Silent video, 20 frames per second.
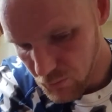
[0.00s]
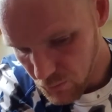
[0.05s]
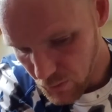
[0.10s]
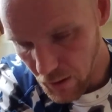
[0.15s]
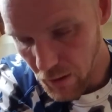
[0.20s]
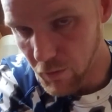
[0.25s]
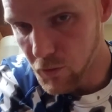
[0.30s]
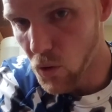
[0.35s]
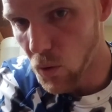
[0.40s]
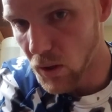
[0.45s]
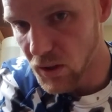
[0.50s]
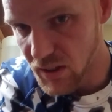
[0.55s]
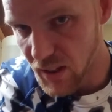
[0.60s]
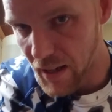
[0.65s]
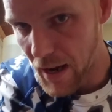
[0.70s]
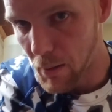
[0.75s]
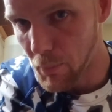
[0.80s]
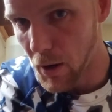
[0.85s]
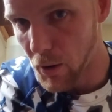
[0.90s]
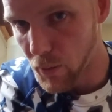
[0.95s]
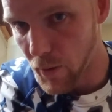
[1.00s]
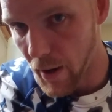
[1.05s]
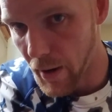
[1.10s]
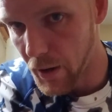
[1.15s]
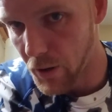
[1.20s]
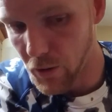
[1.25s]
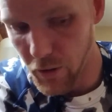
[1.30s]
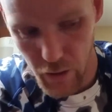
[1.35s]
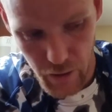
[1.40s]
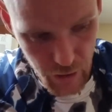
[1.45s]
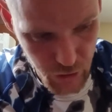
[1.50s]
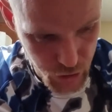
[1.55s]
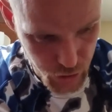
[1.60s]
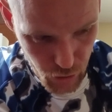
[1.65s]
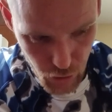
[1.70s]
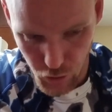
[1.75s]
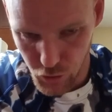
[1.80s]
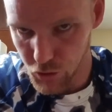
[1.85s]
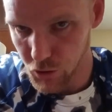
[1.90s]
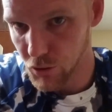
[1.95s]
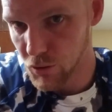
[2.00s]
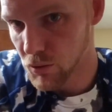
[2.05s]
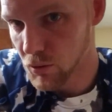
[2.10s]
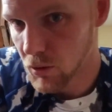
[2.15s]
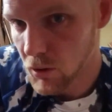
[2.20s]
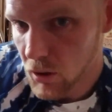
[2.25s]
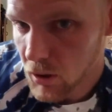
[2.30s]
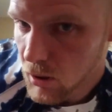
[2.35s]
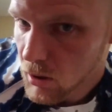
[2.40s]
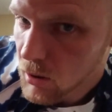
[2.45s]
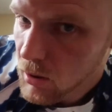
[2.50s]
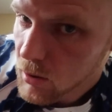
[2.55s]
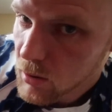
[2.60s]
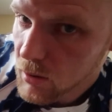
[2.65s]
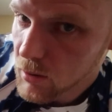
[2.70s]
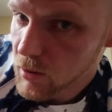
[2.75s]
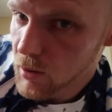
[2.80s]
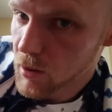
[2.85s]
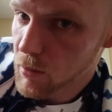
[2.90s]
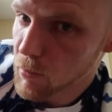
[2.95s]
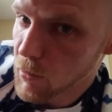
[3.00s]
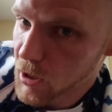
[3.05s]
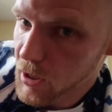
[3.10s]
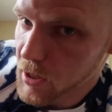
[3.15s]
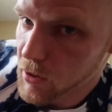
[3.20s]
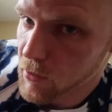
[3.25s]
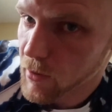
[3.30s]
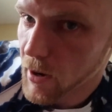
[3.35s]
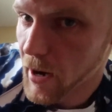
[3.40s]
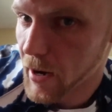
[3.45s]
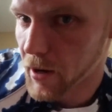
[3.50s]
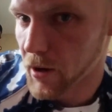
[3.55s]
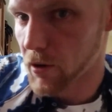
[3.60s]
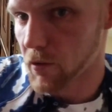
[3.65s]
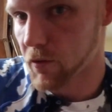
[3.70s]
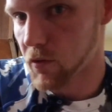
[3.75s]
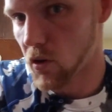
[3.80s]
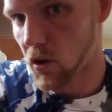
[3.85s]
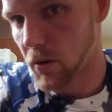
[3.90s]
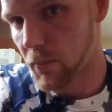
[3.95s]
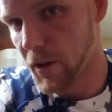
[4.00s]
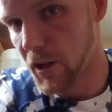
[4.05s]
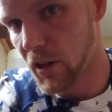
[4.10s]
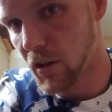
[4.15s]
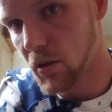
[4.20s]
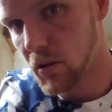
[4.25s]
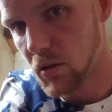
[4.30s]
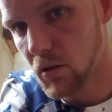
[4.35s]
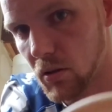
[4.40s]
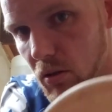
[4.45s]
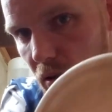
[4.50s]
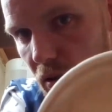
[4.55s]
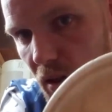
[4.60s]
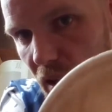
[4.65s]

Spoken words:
Of course, I got my Rhino that I showed you. The money Rhino for me. And